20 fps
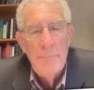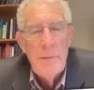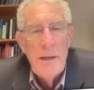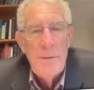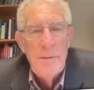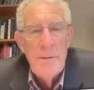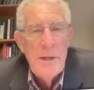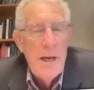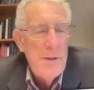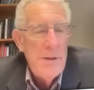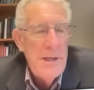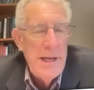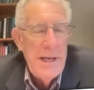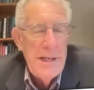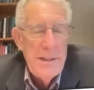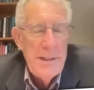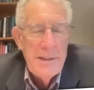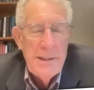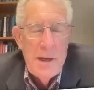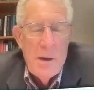And
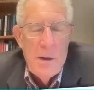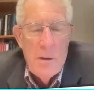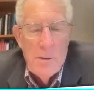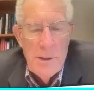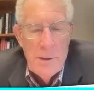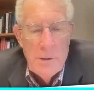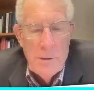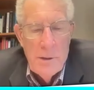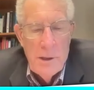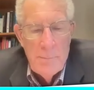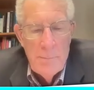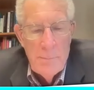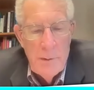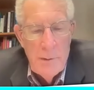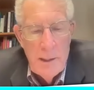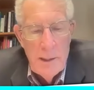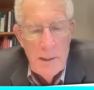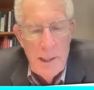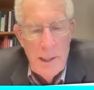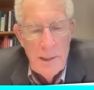eating,
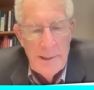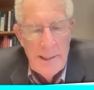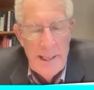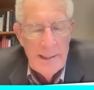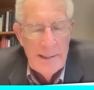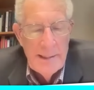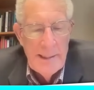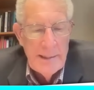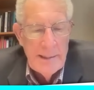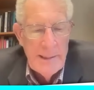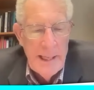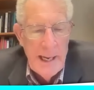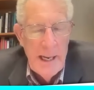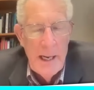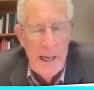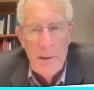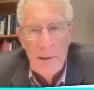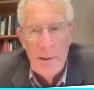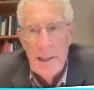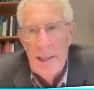I can't get
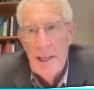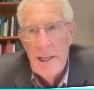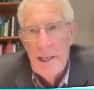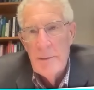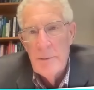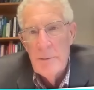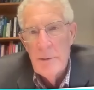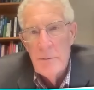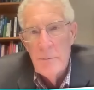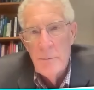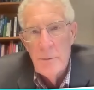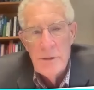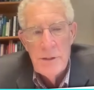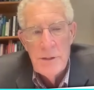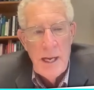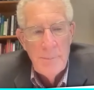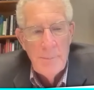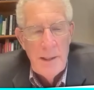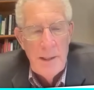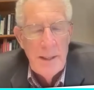down, I can't do this. Well,
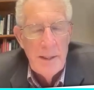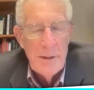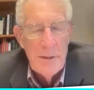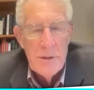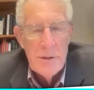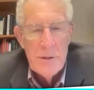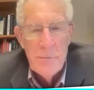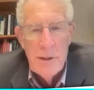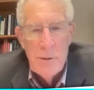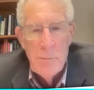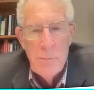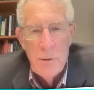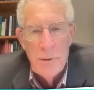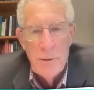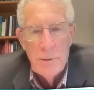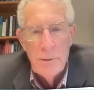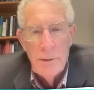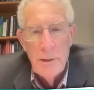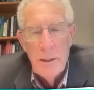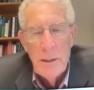stop eating, just drink
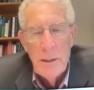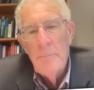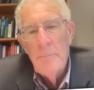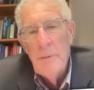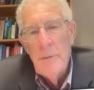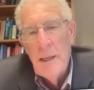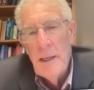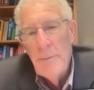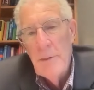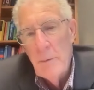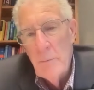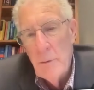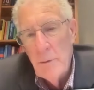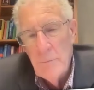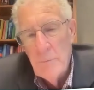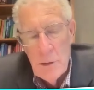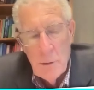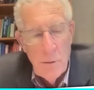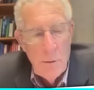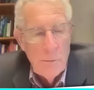water. And then all of
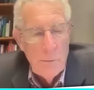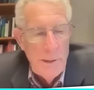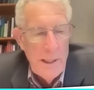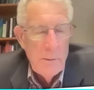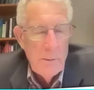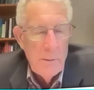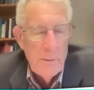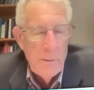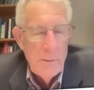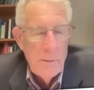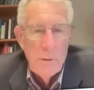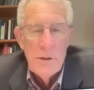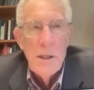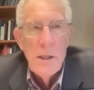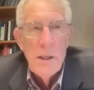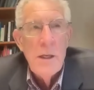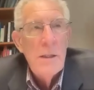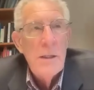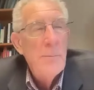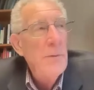a sudden, oh, now it
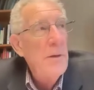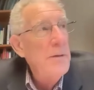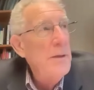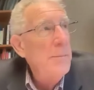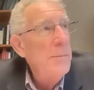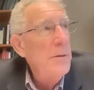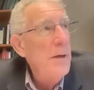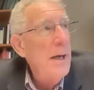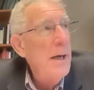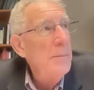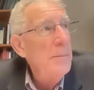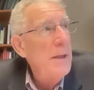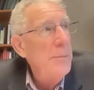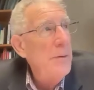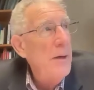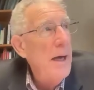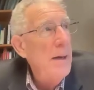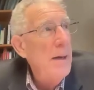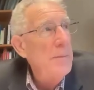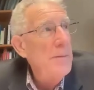works. The
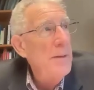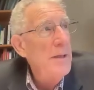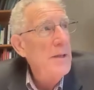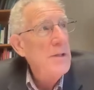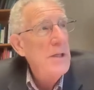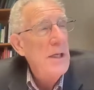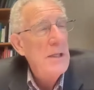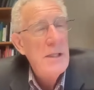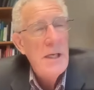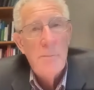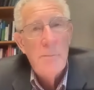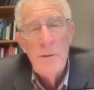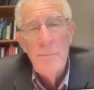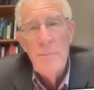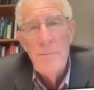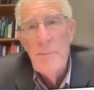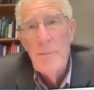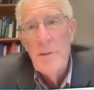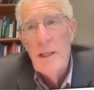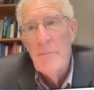problem is that when
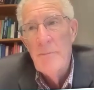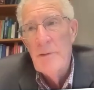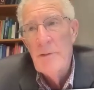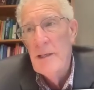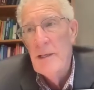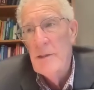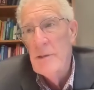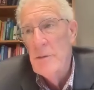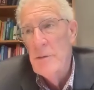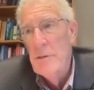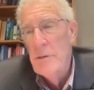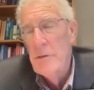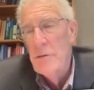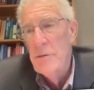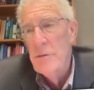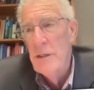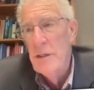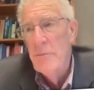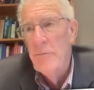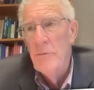people have cancer, they're
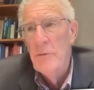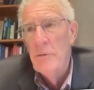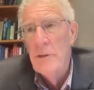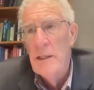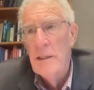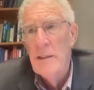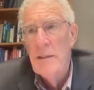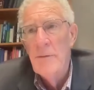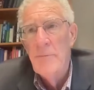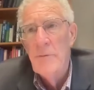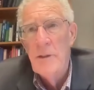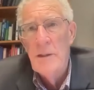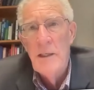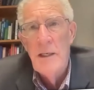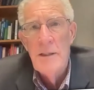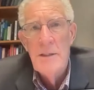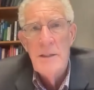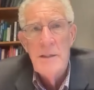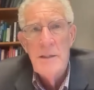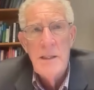treated for a lot of different
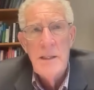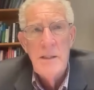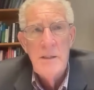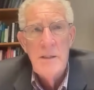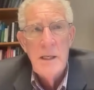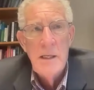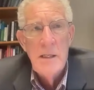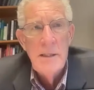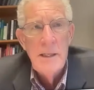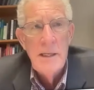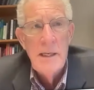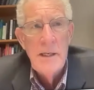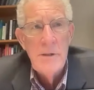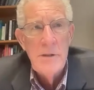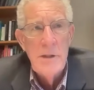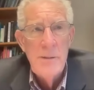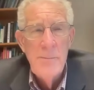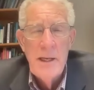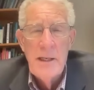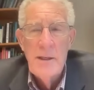kinds of things that
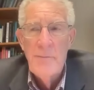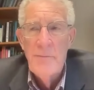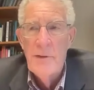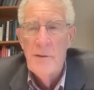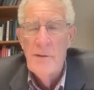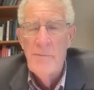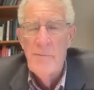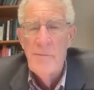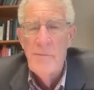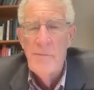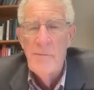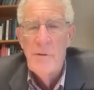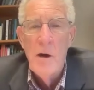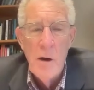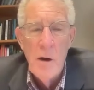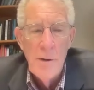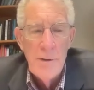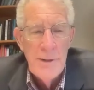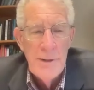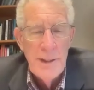actually make it very, very
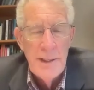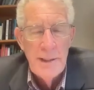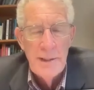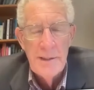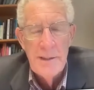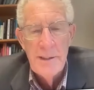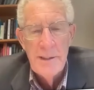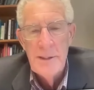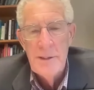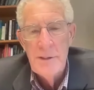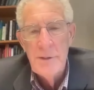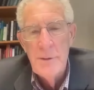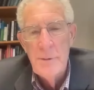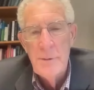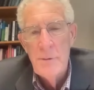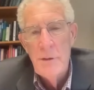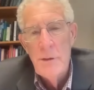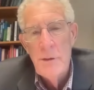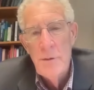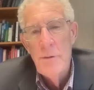hard to get into these new
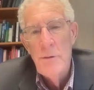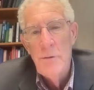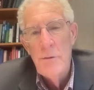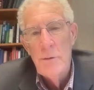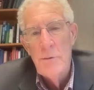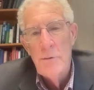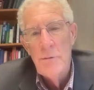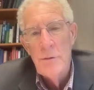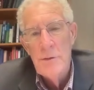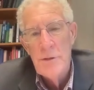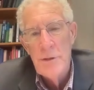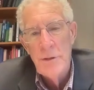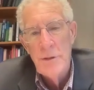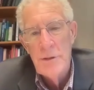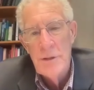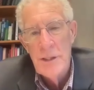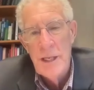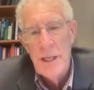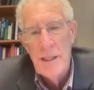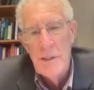nutritional
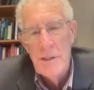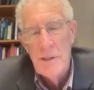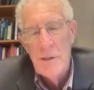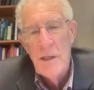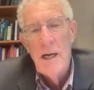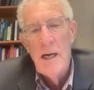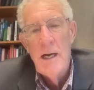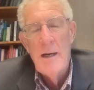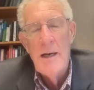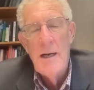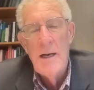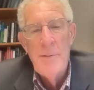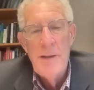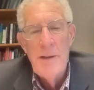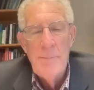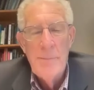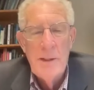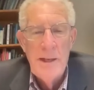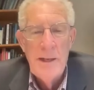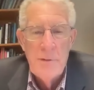states. And
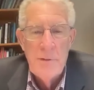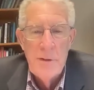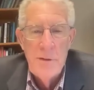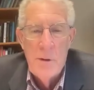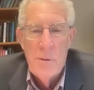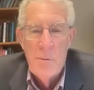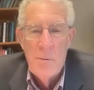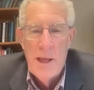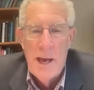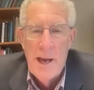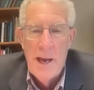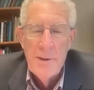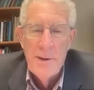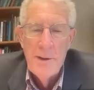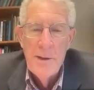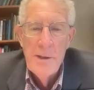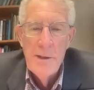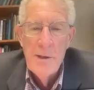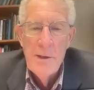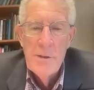people have to know that.
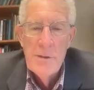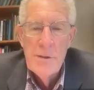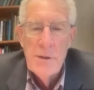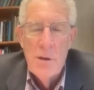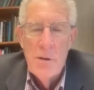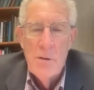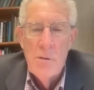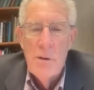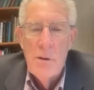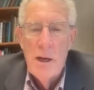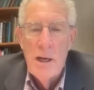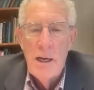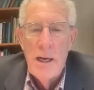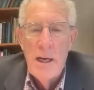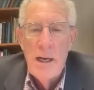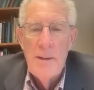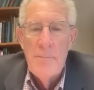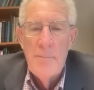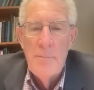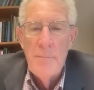
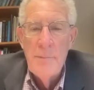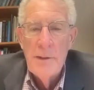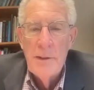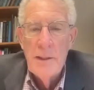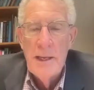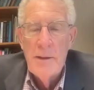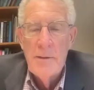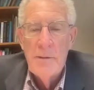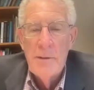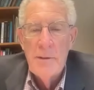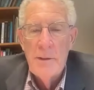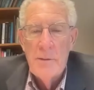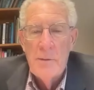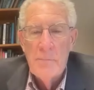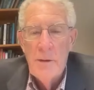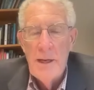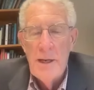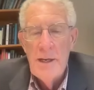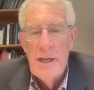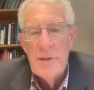So like, you know,
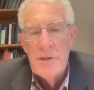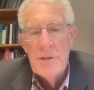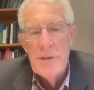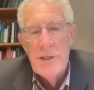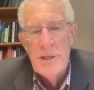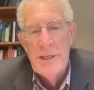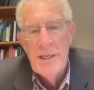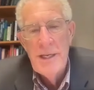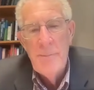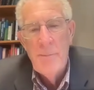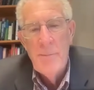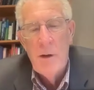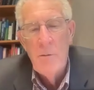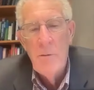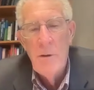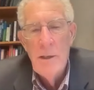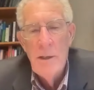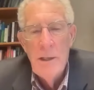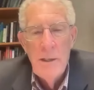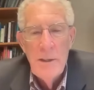radiation and chemo,
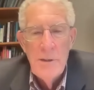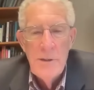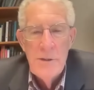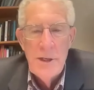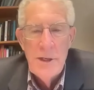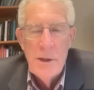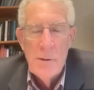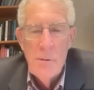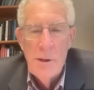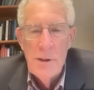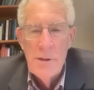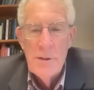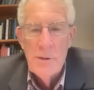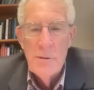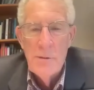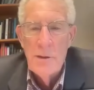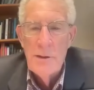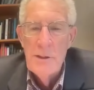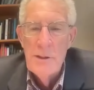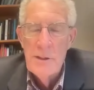steroids and
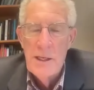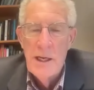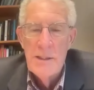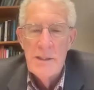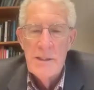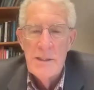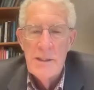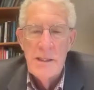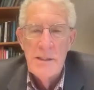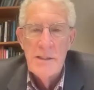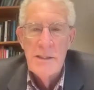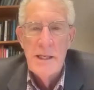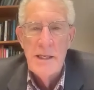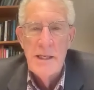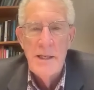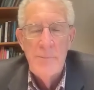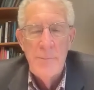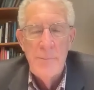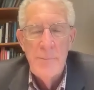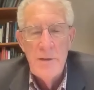all these kinds of things they
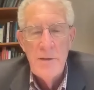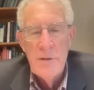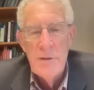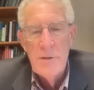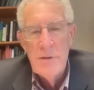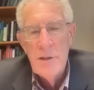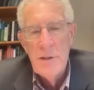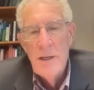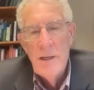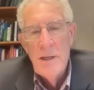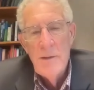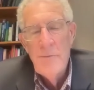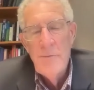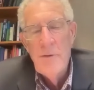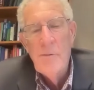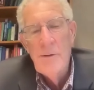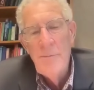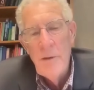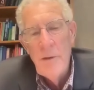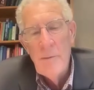give patients,
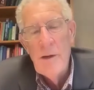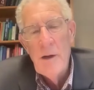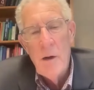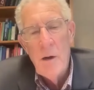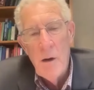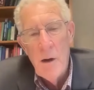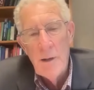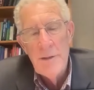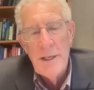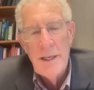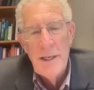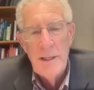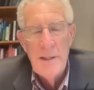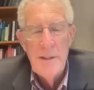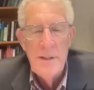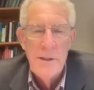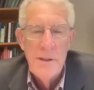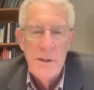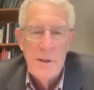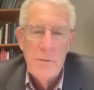very, very hard to get
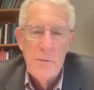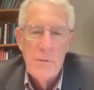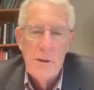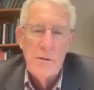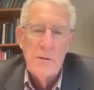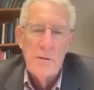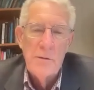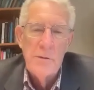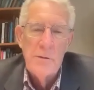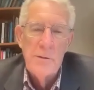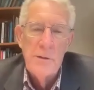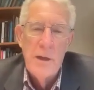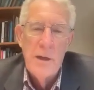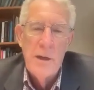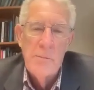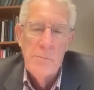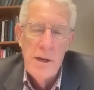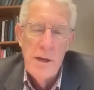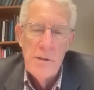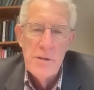into the critical
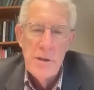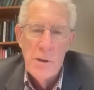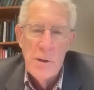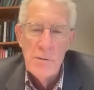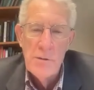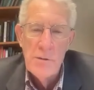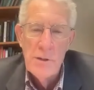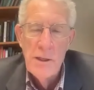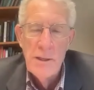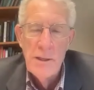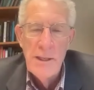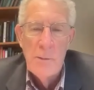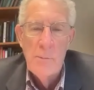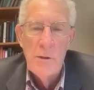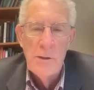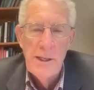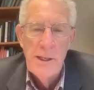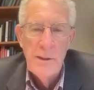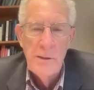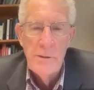ratios that
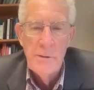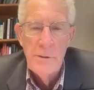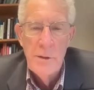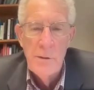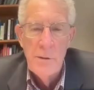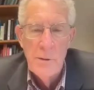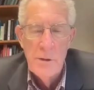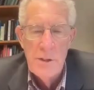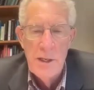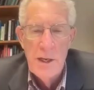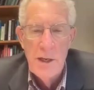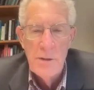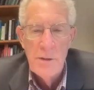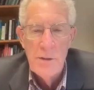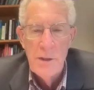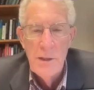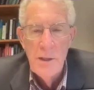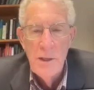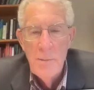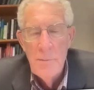will kill tumor cells,
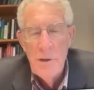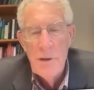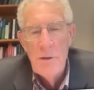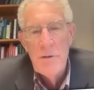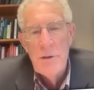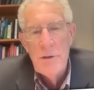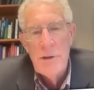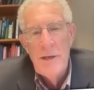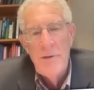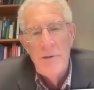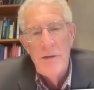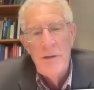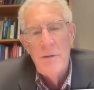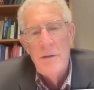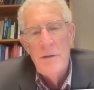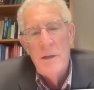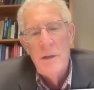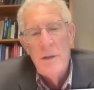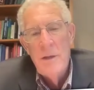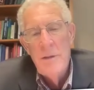because you're giving
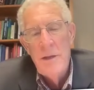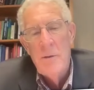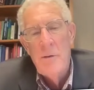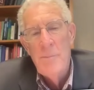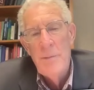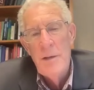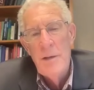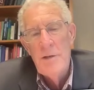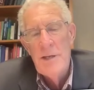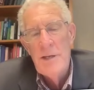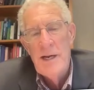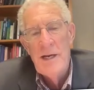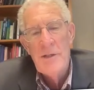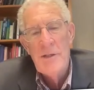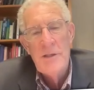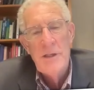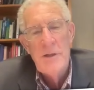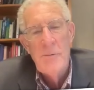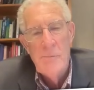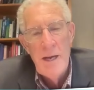therapies that
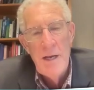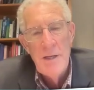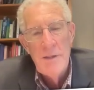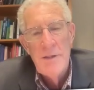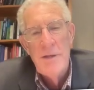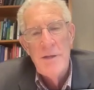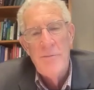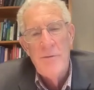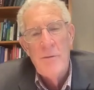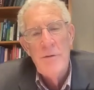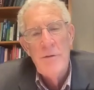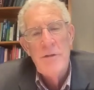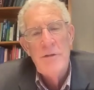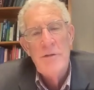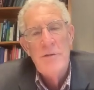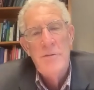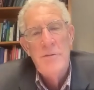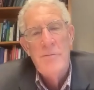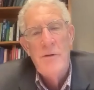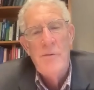actually raise the
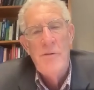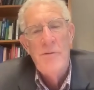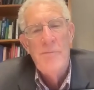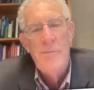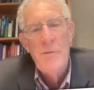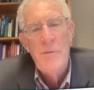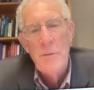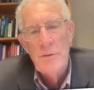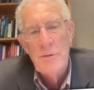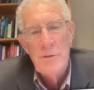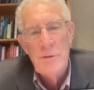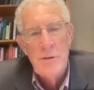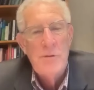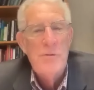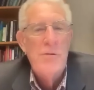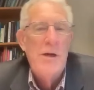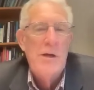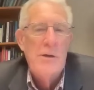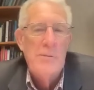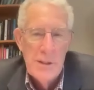very fuels that you're
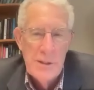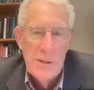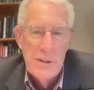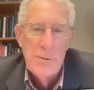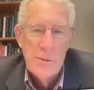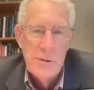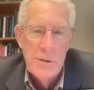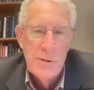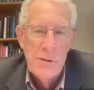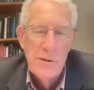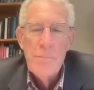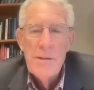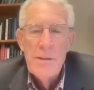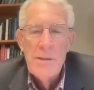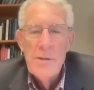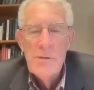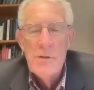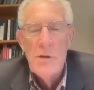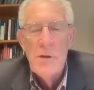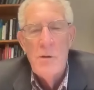trying to reduce.
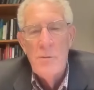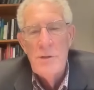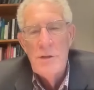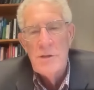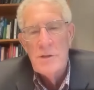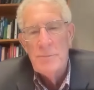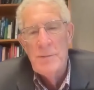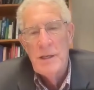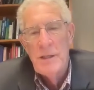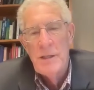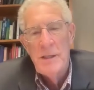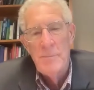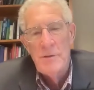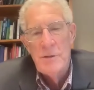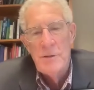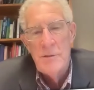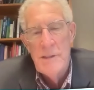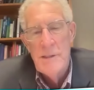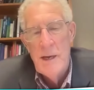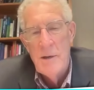So this
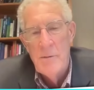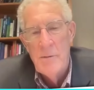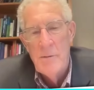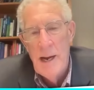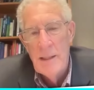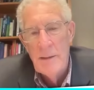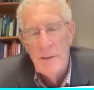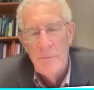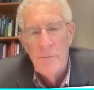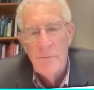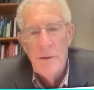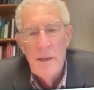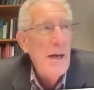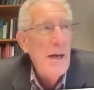becomes counteractive.